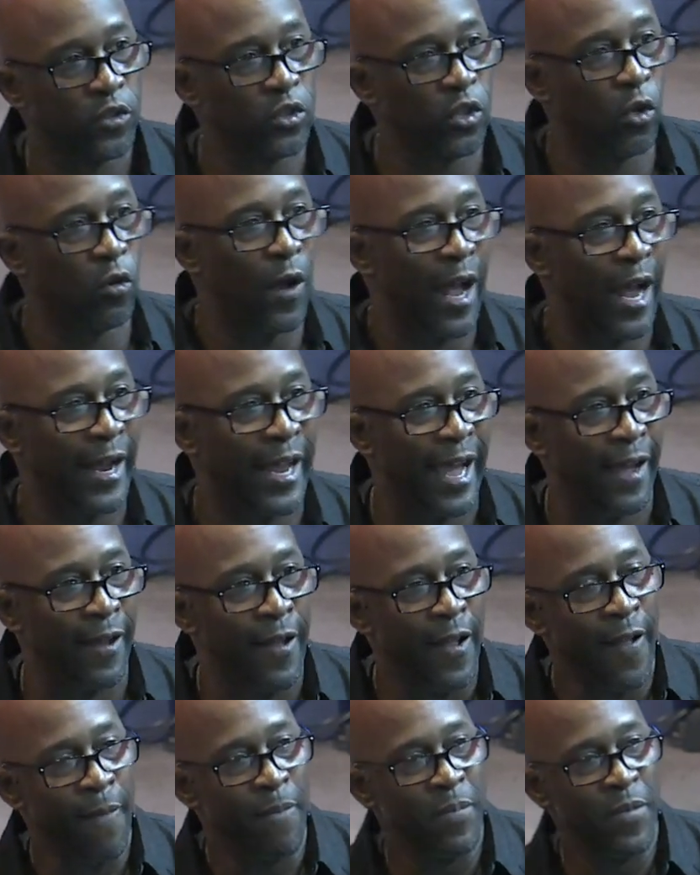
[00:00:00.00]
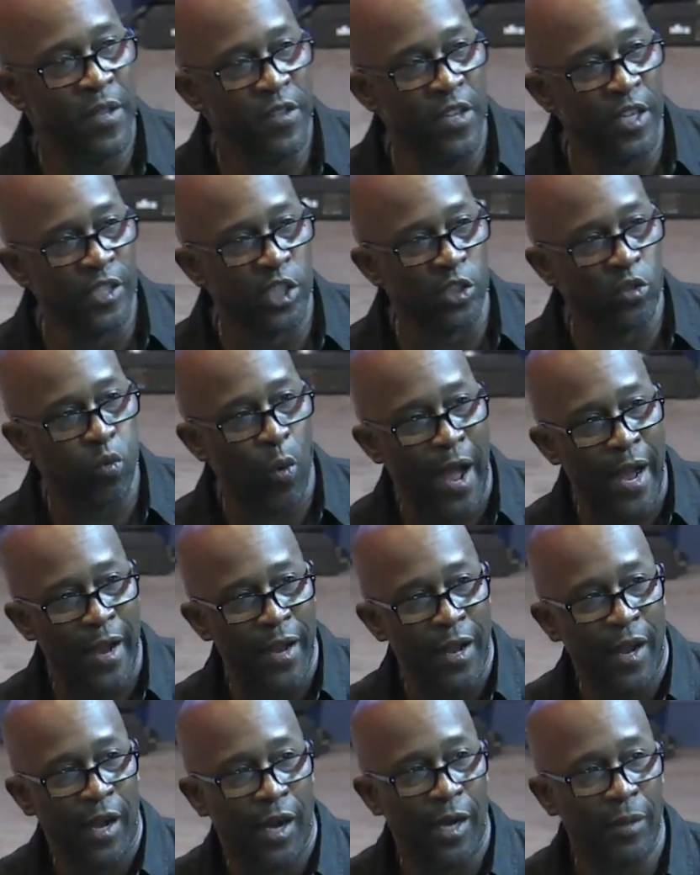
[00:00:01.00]
So I got, this is
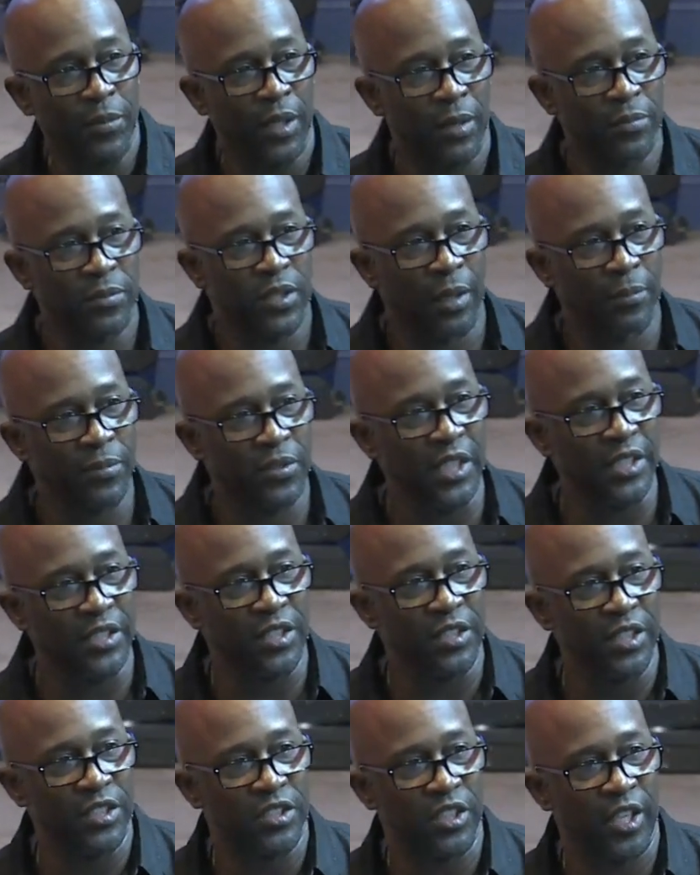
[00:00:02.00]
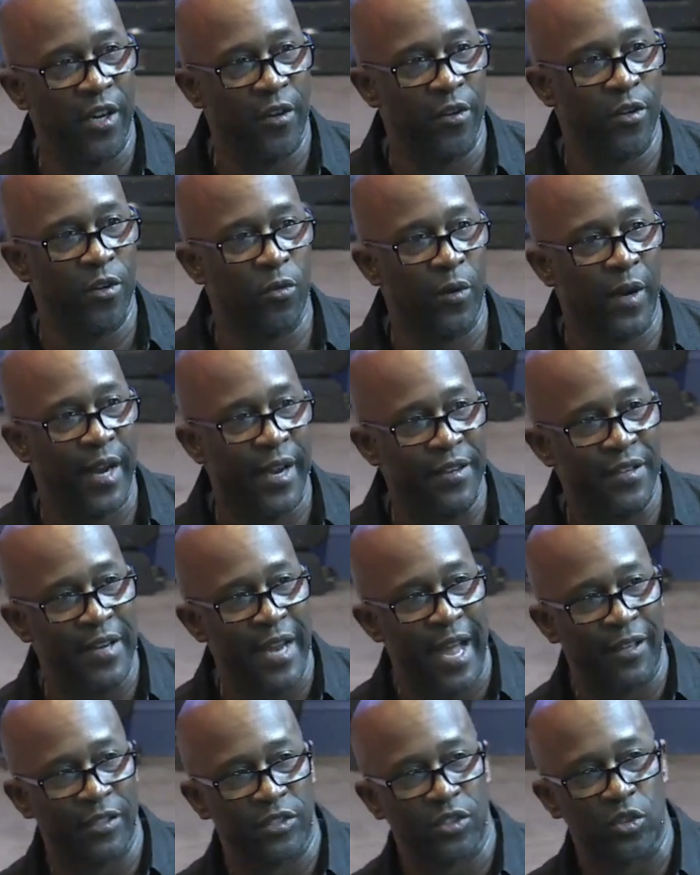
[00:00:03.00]
why I'm teaching this area right
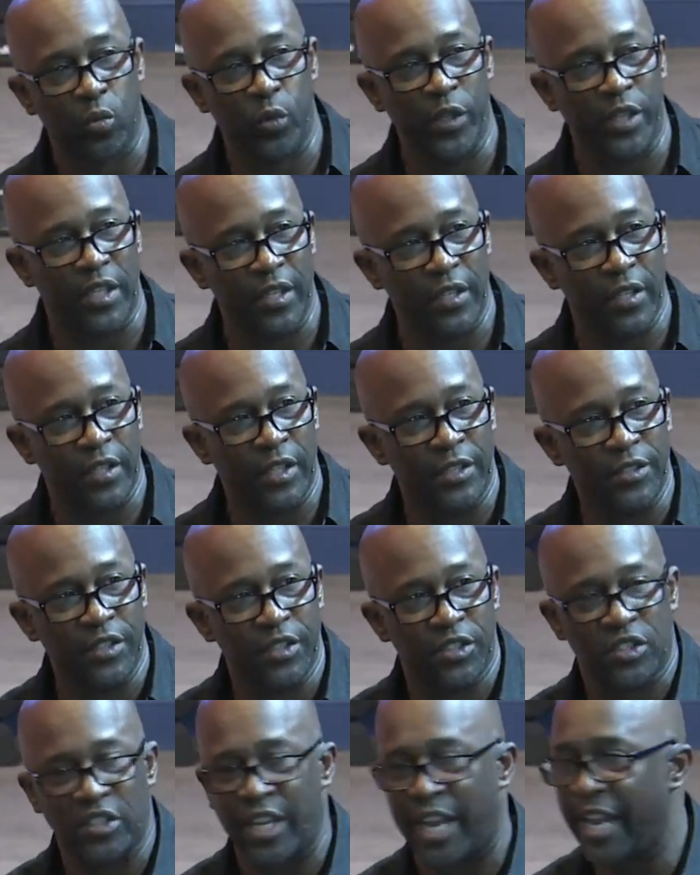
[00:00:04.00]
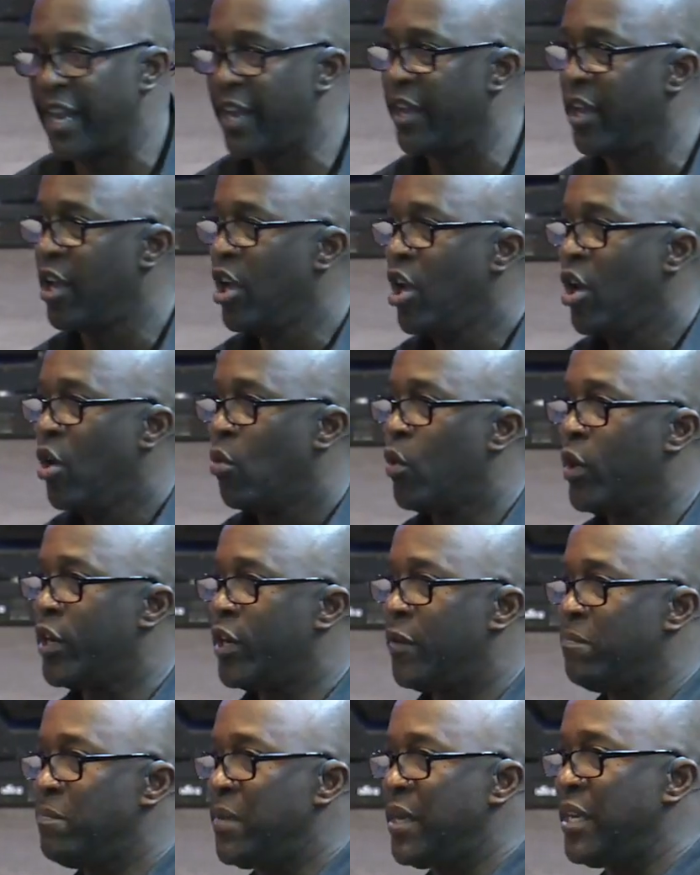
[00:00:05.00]
now, so we can understand
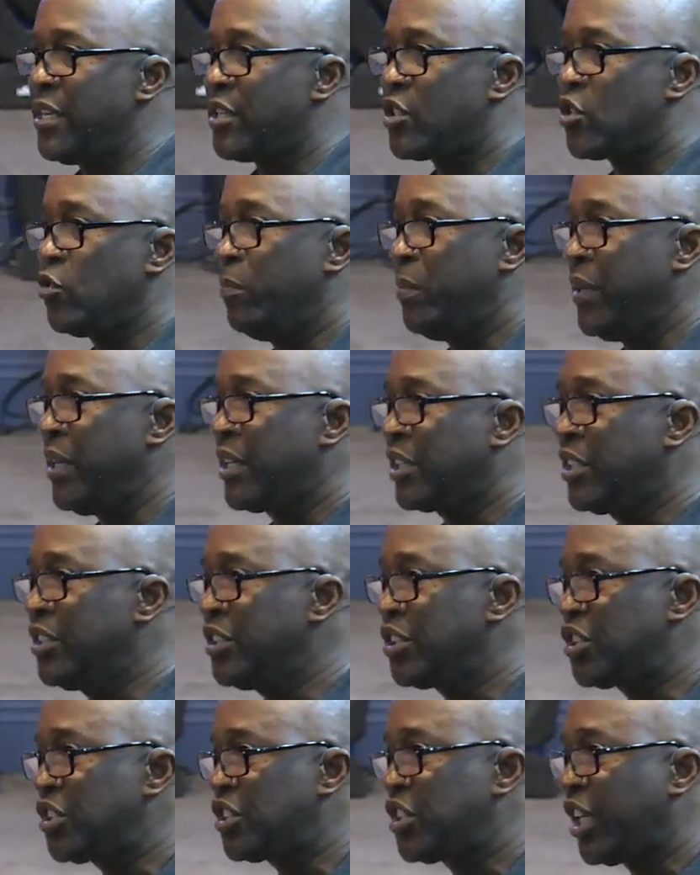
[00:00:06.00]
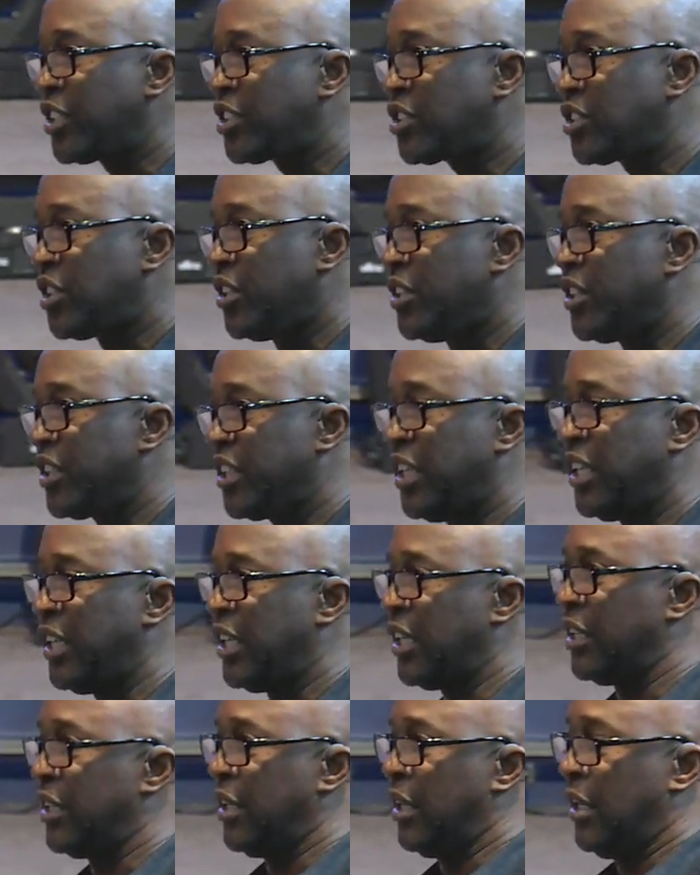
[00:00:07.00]
what it means to be consistent
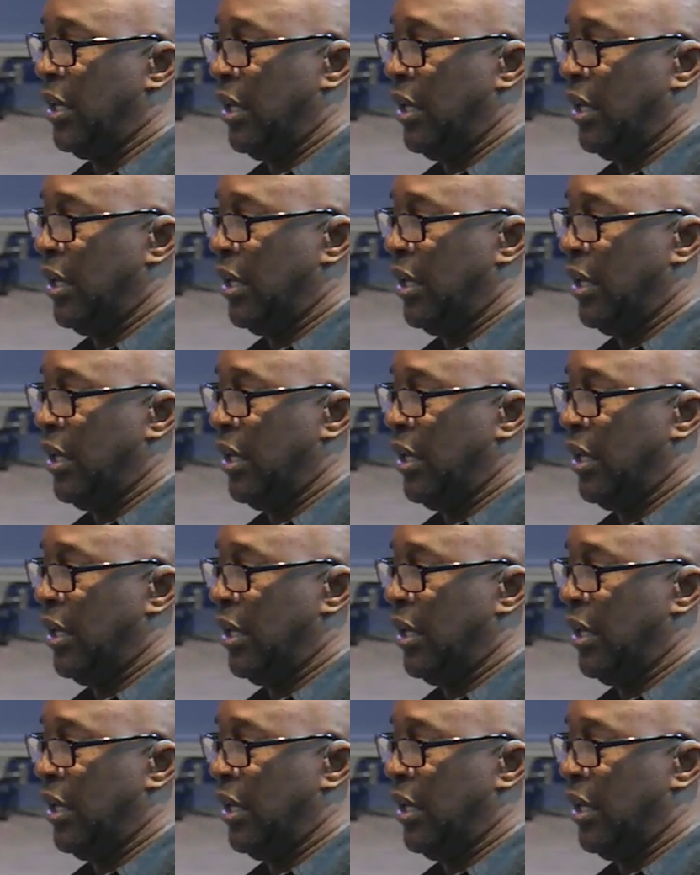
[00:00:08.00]
again.